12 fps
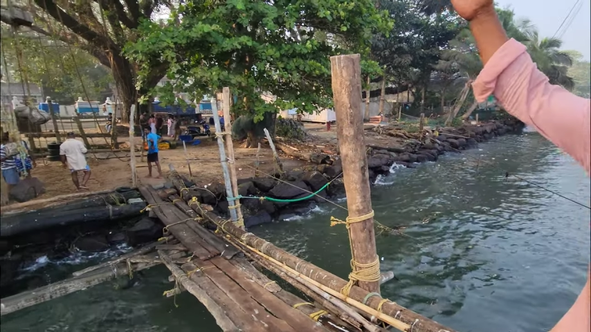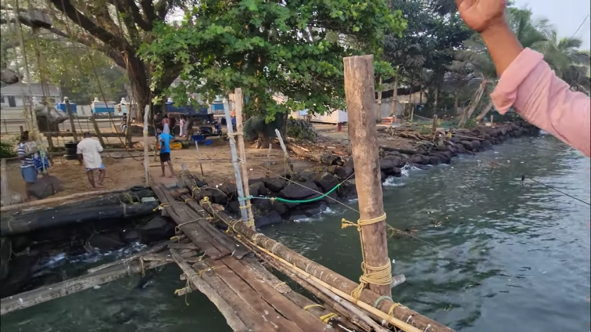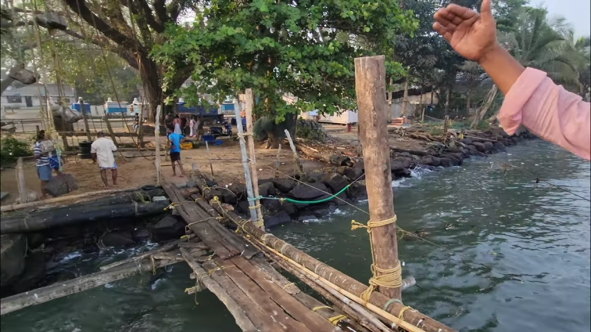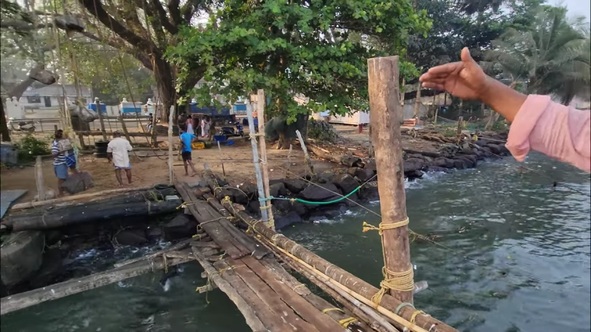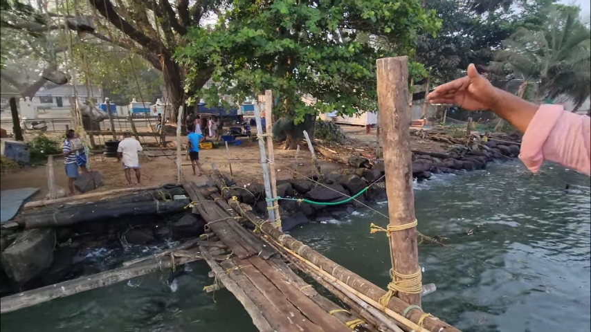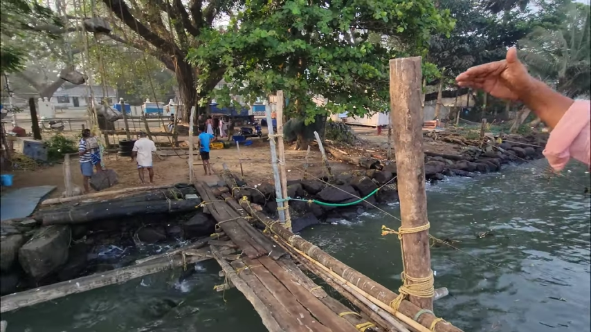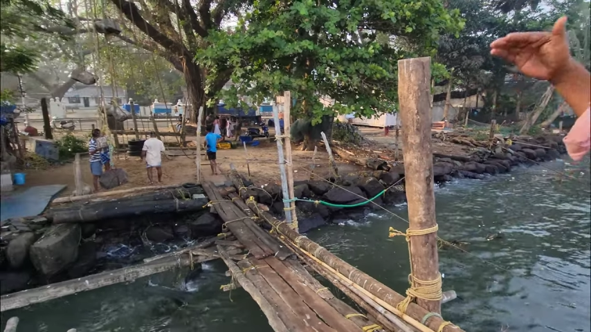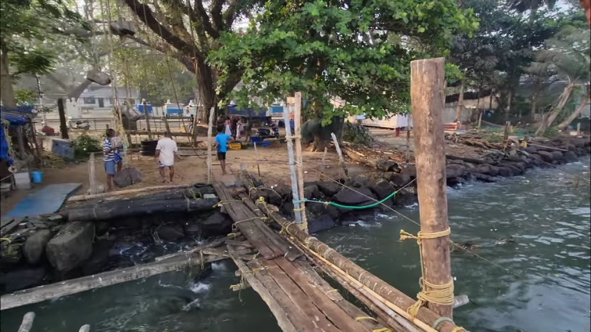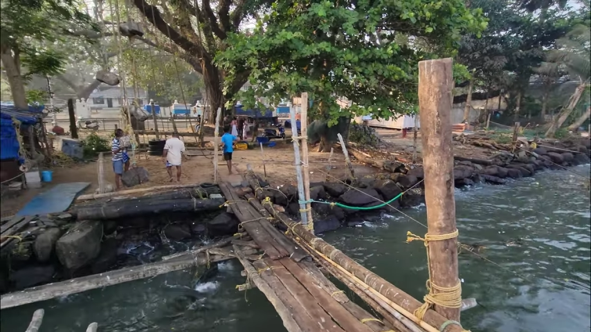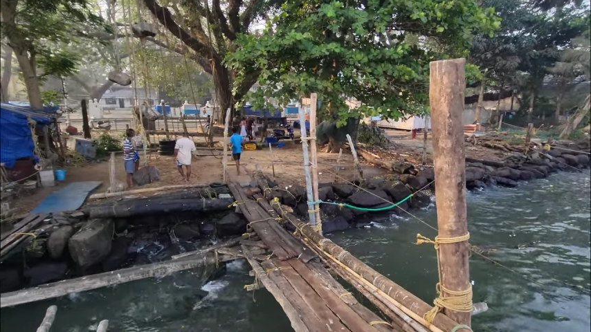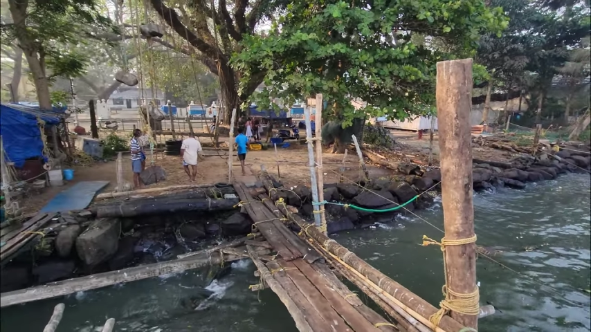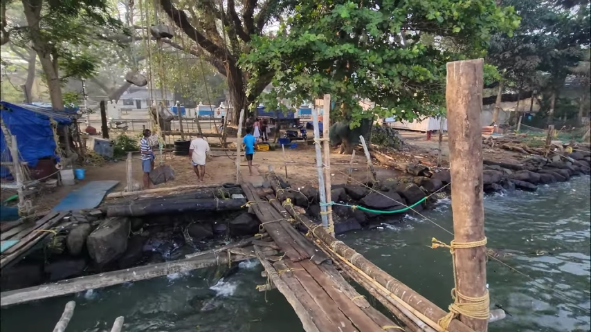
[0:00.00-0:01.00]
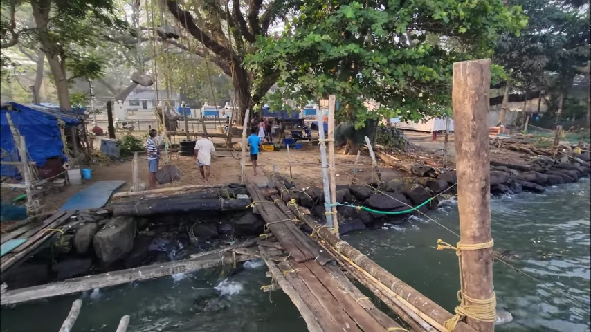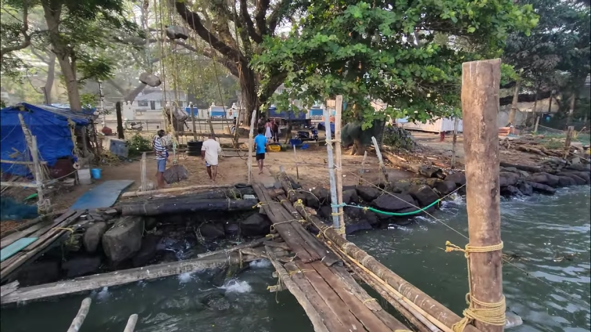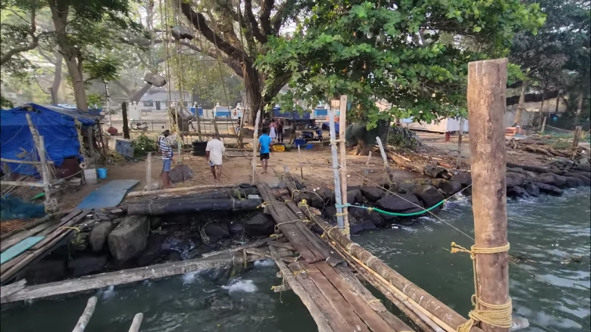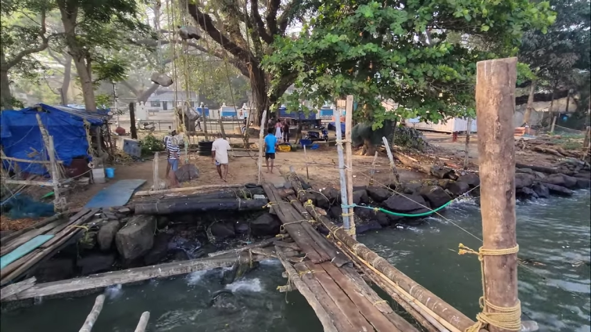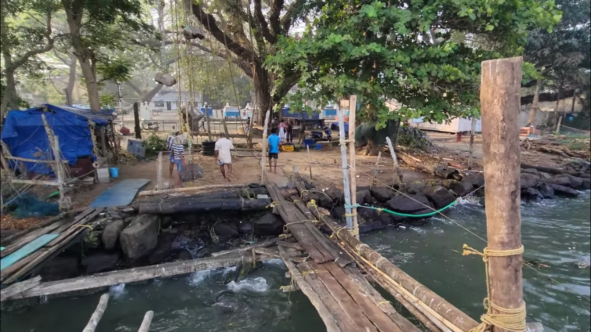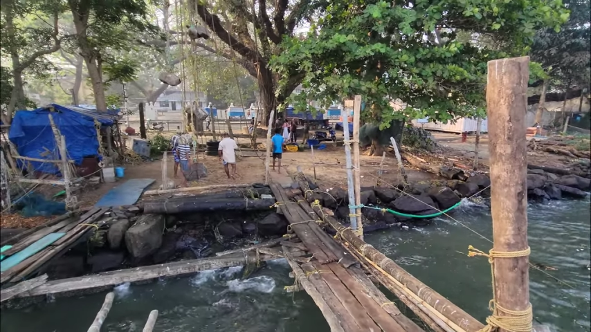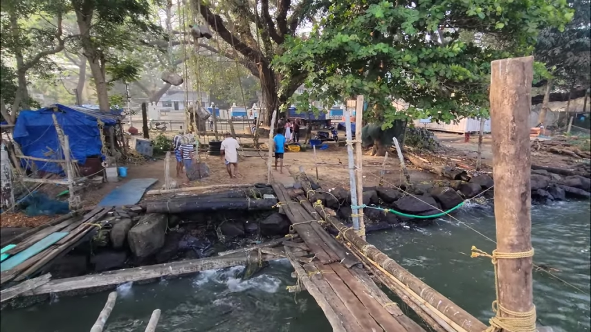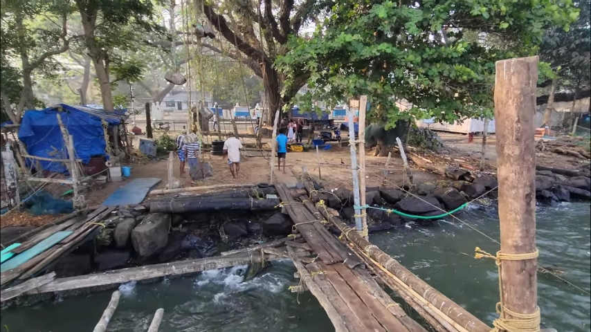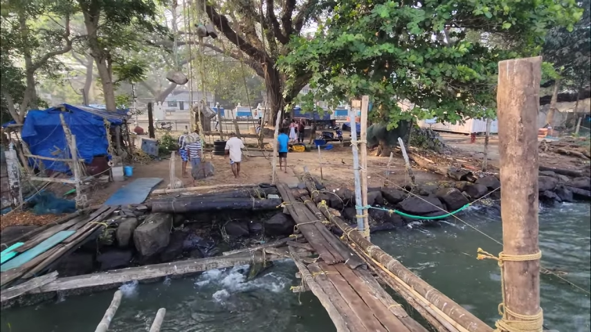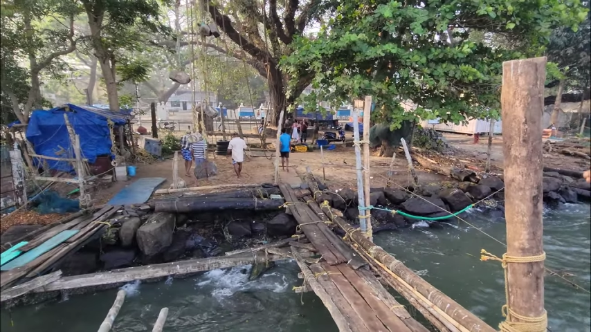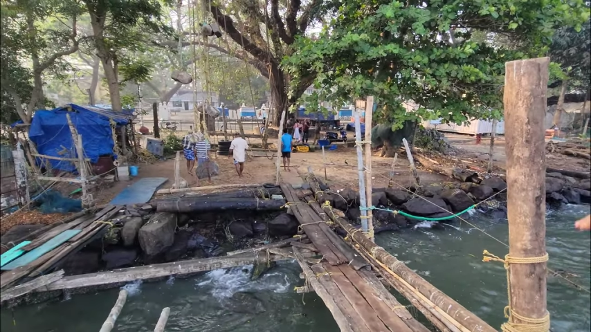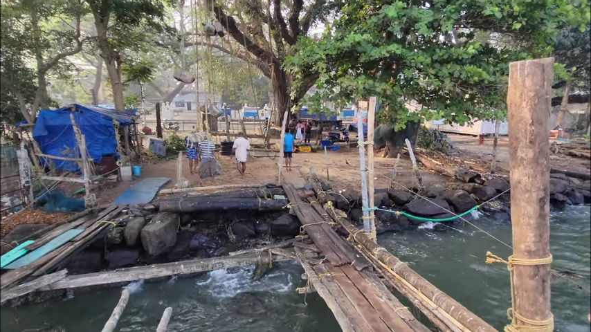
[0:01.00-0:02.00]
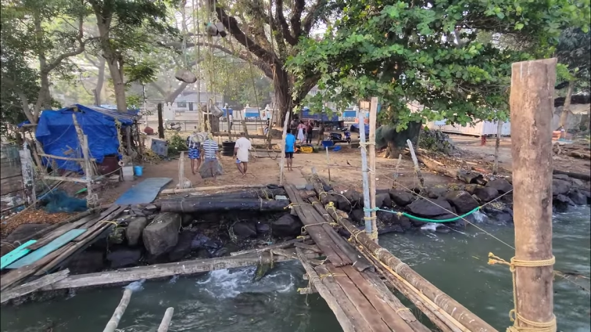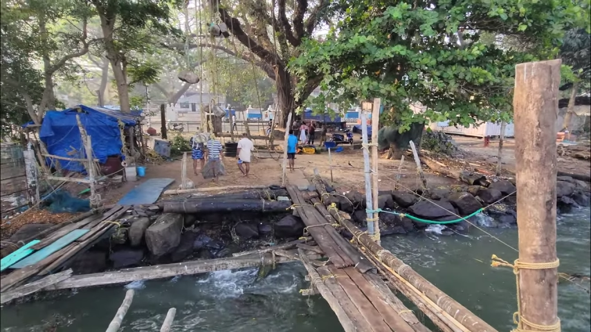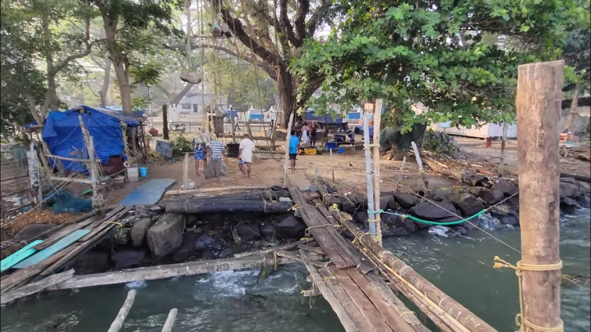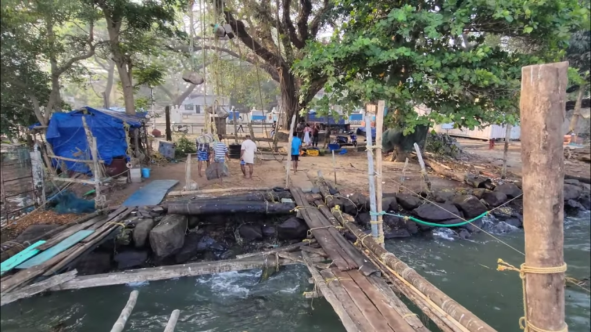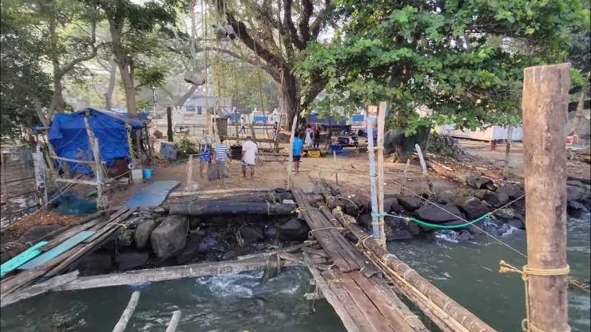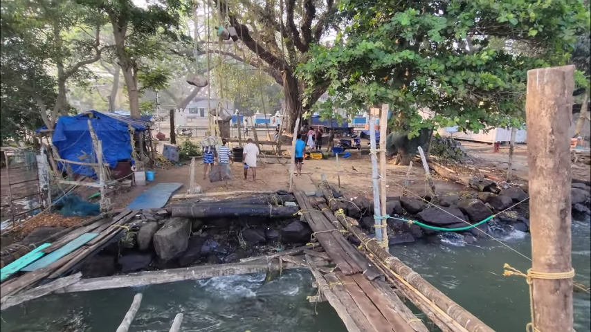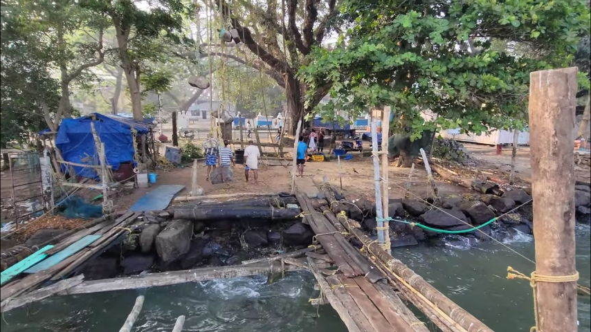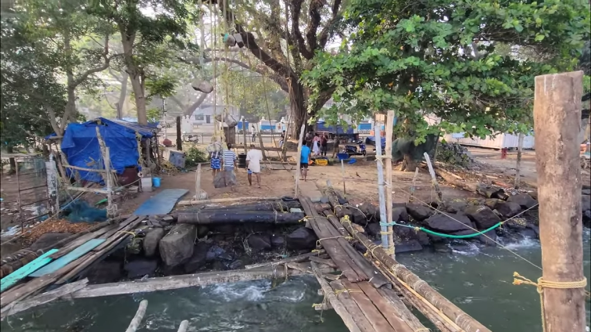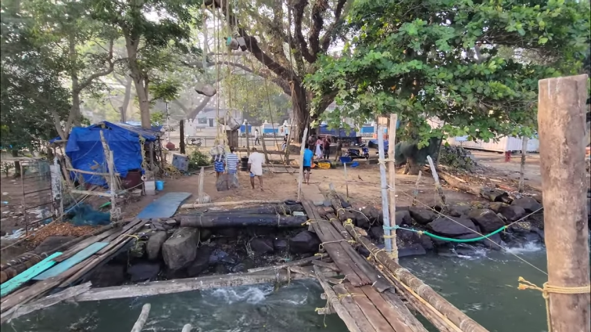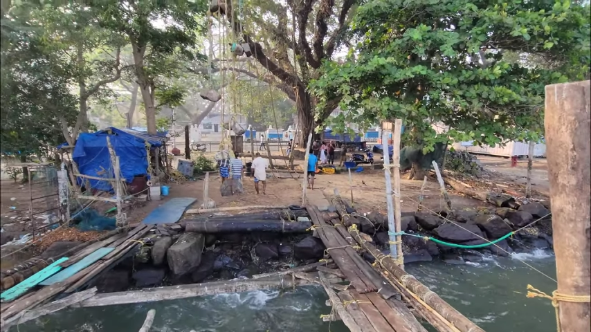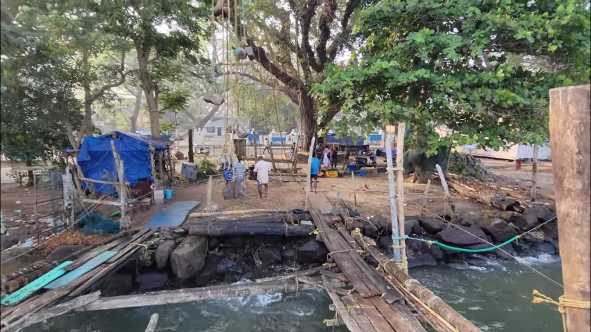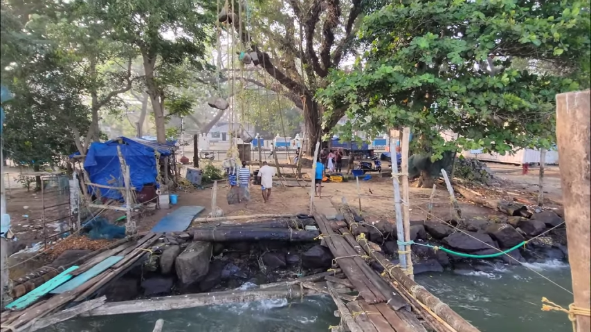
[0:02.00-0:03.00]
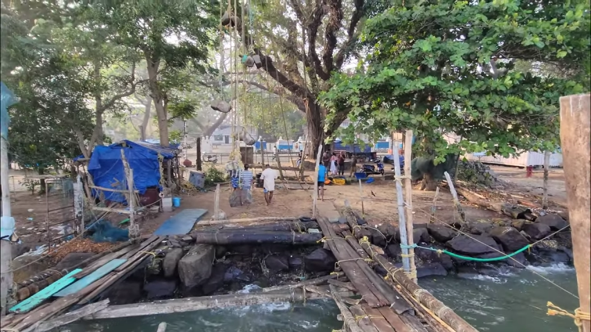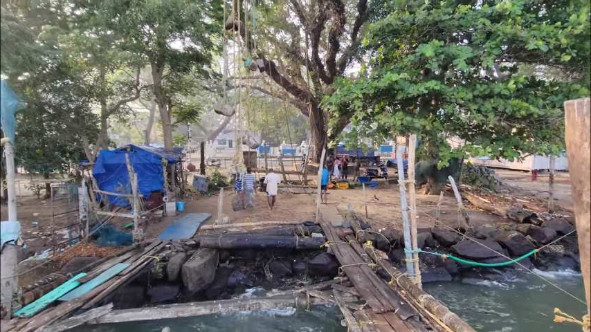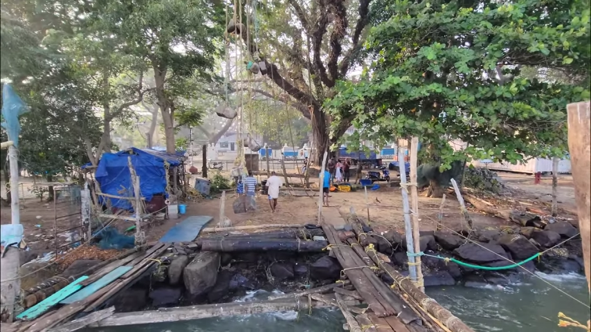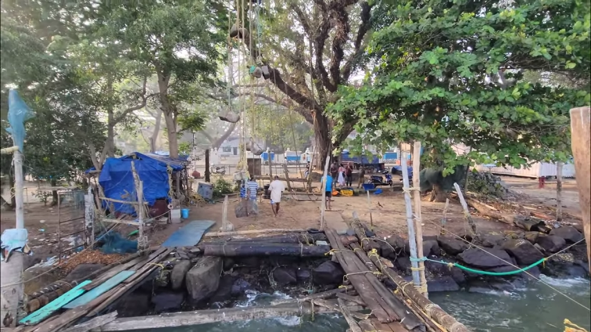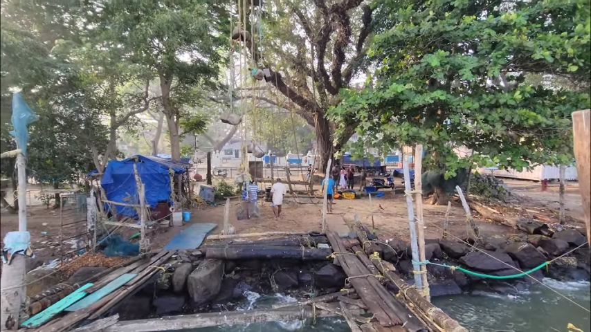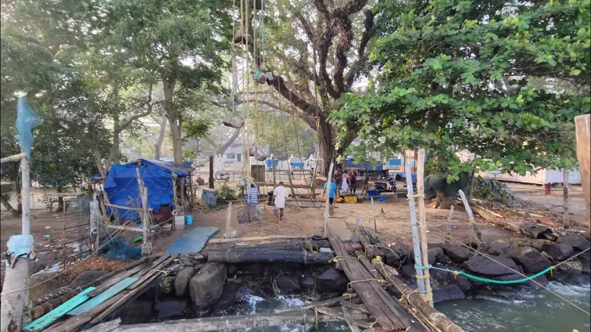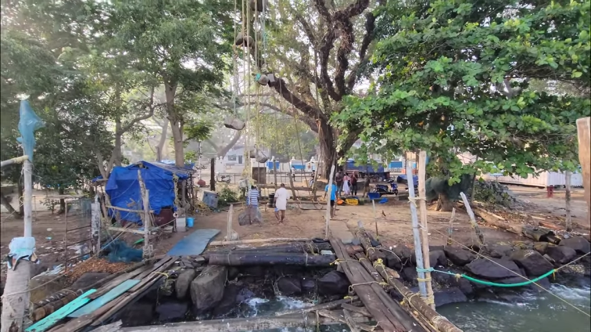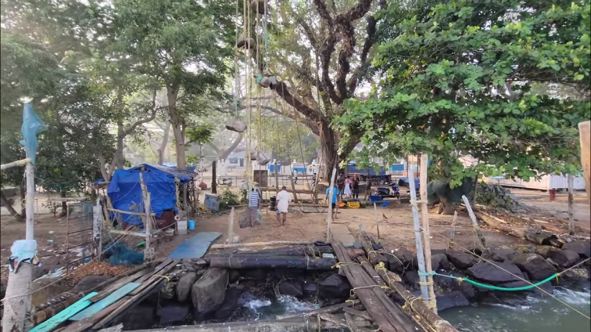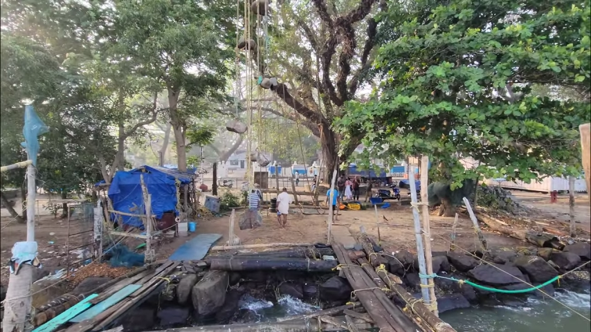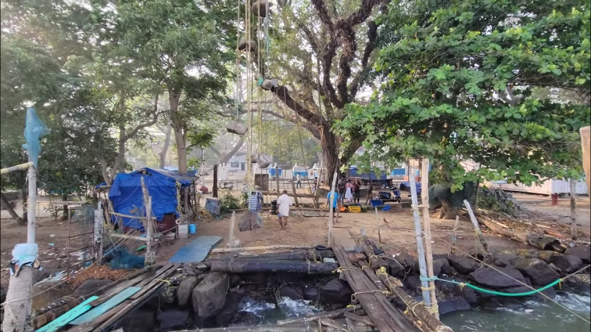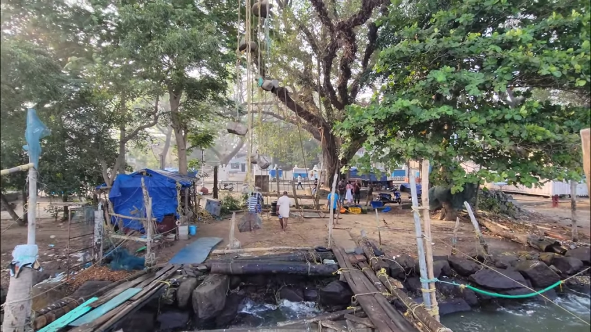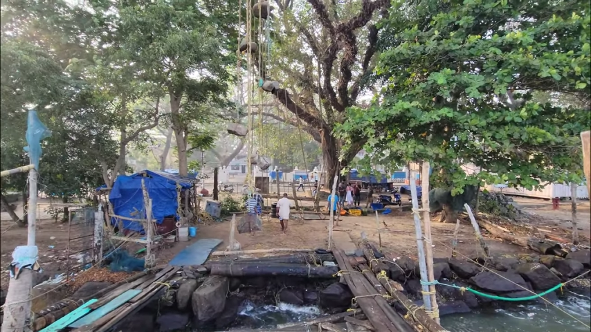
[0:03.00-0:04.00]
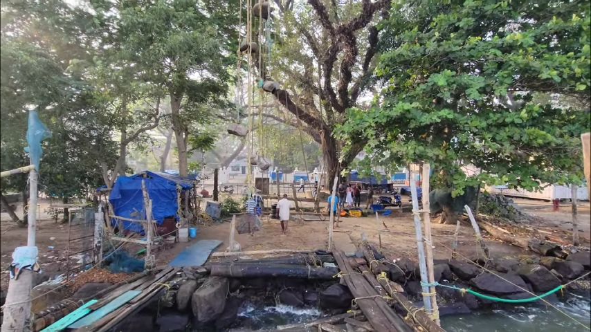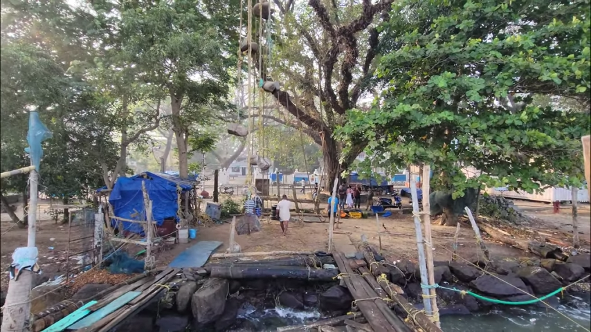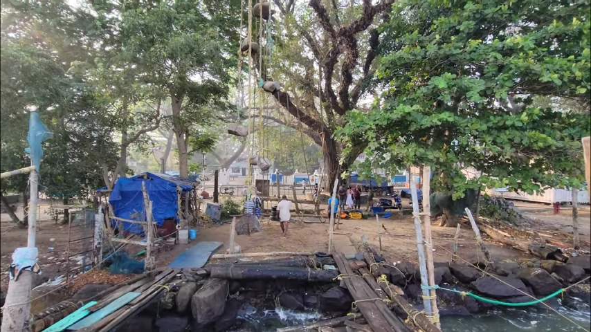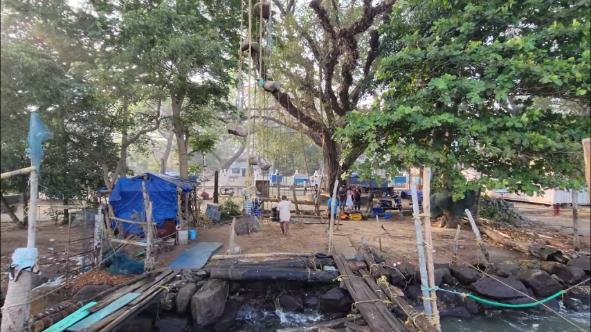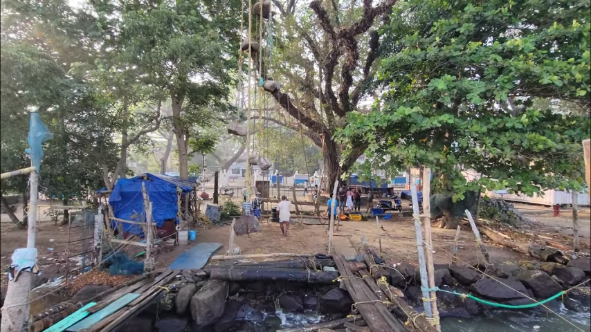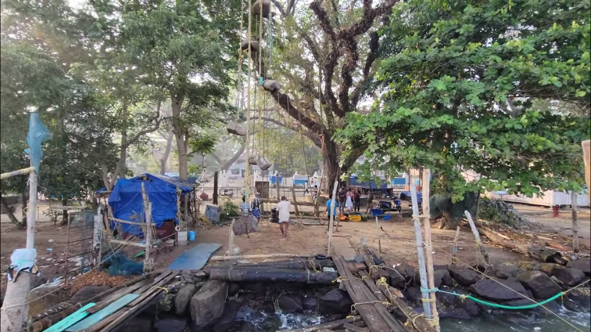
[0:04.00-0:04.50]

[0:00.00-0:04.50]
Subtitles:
No face is visible, so there are no lips to read.